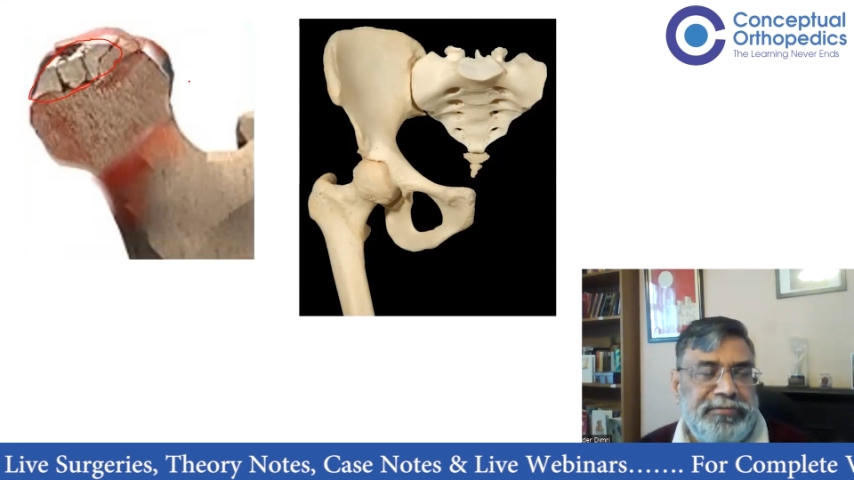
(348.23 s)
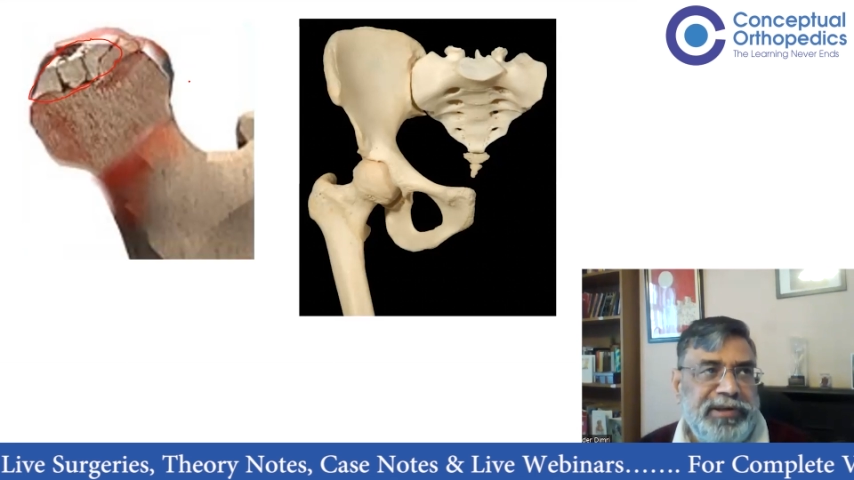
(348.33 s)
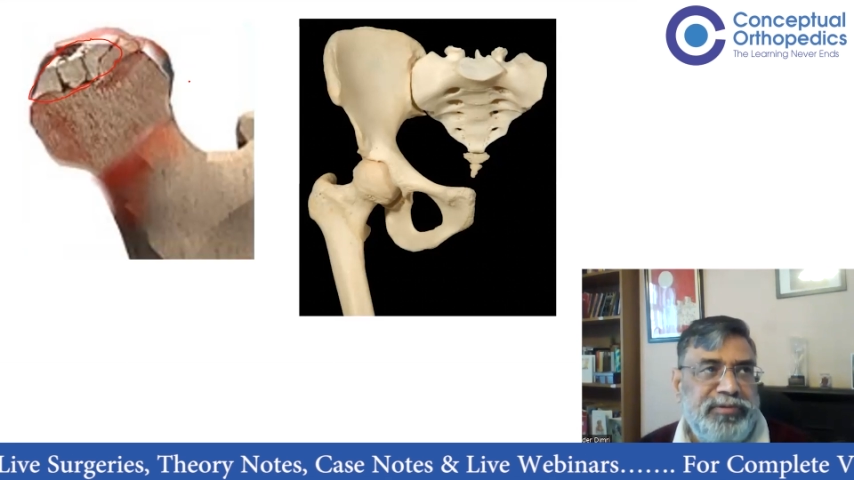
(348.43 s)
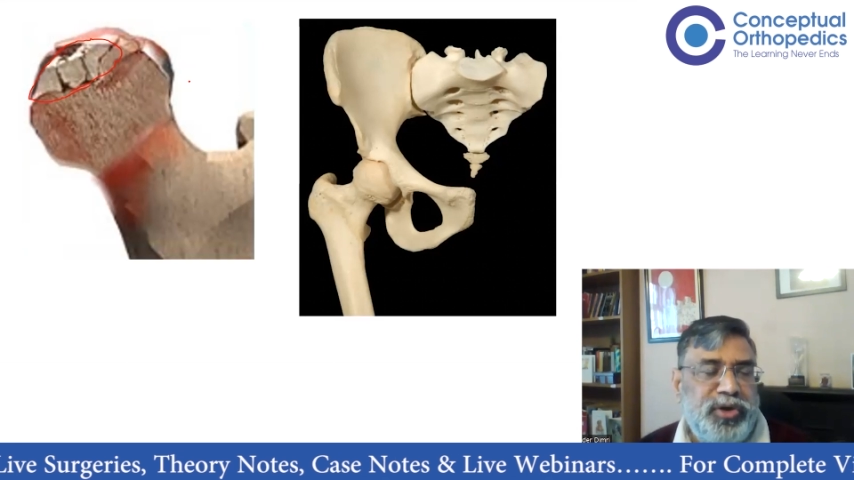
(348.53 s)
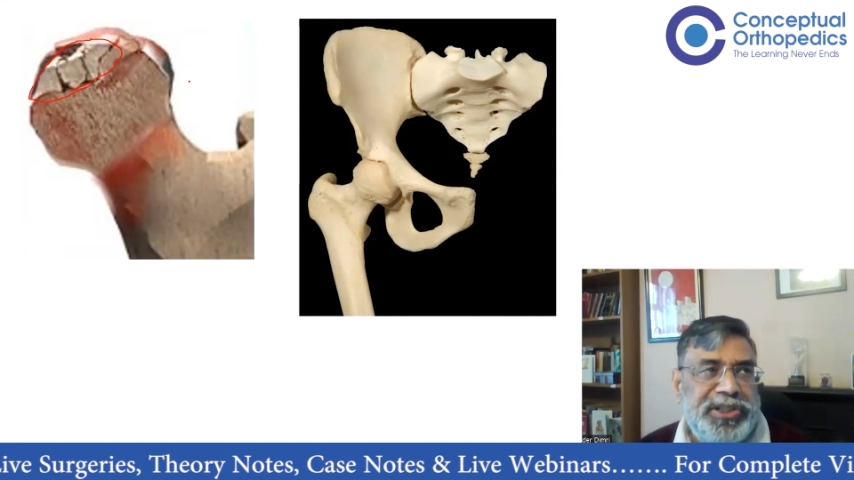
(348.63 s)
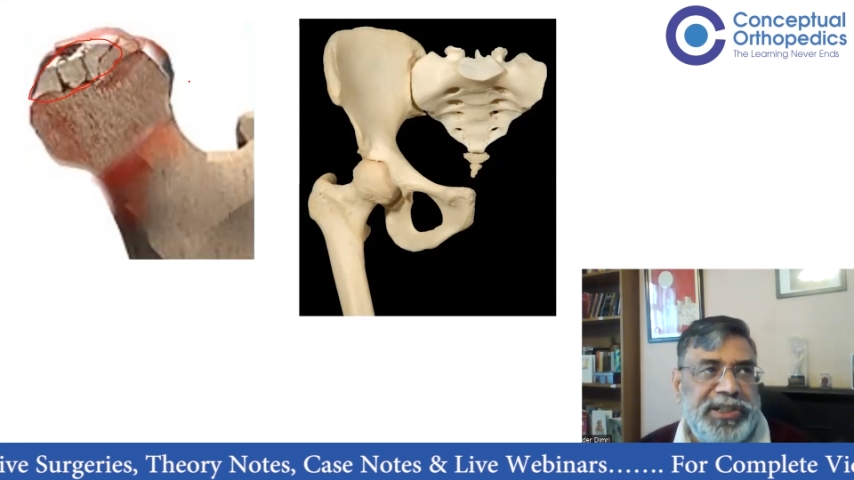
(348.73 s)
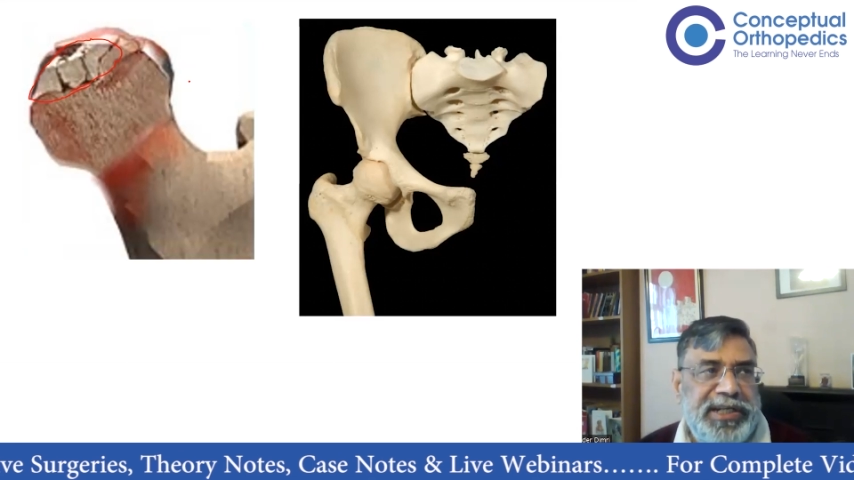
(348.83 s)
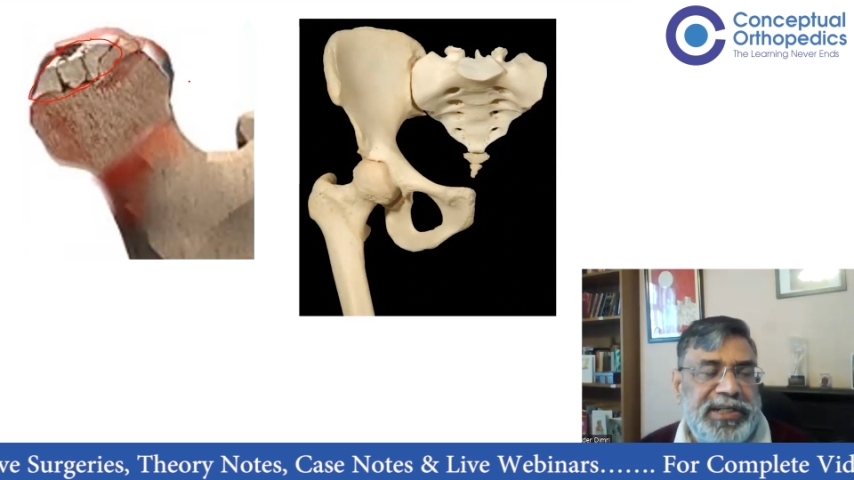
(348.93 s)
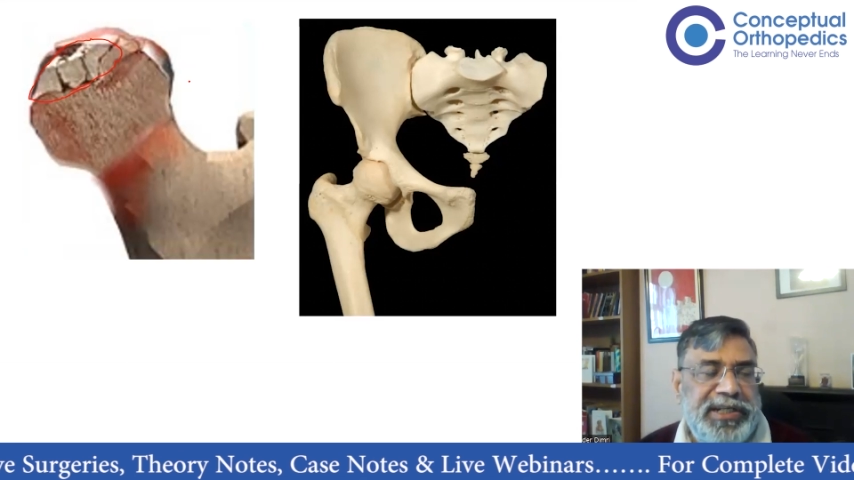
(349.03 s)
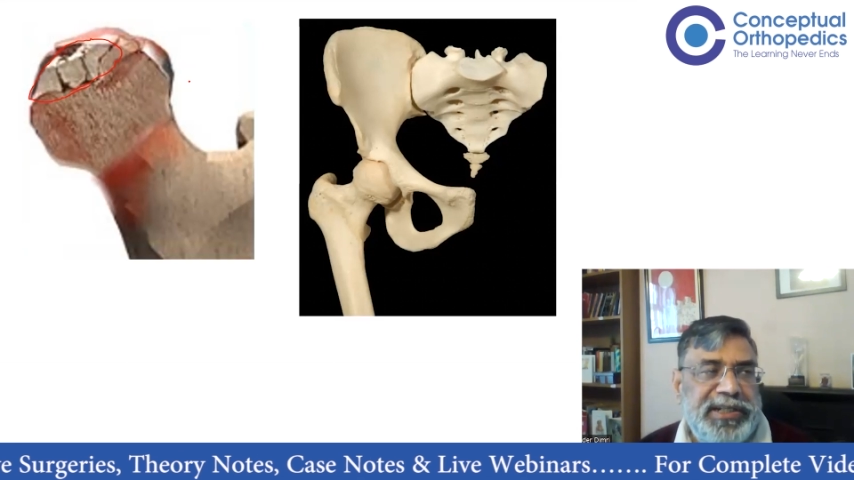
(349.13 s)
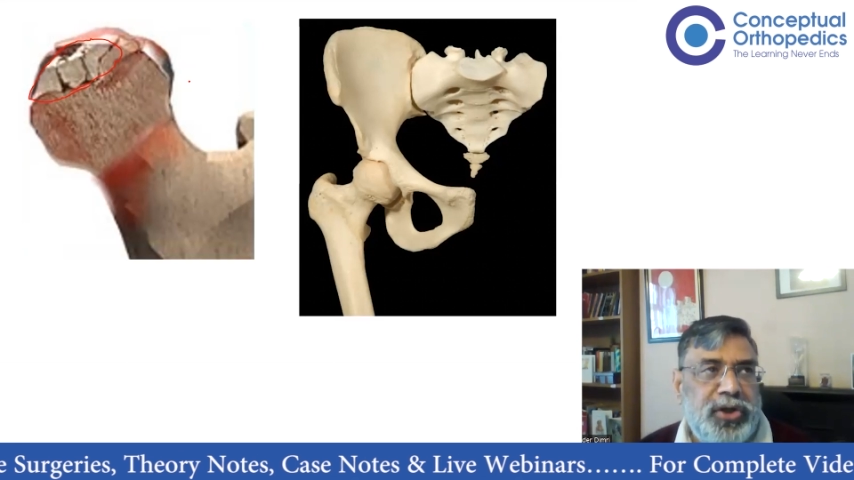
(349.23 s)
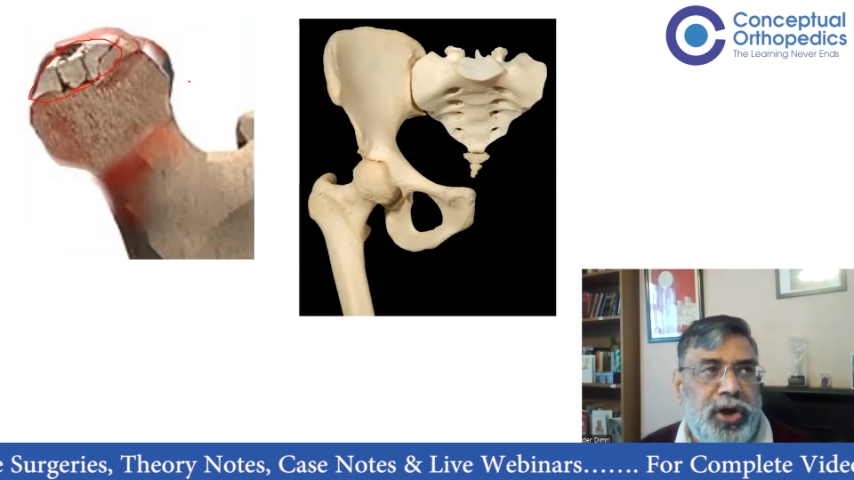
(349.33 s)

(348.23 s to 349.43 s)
We won't say it is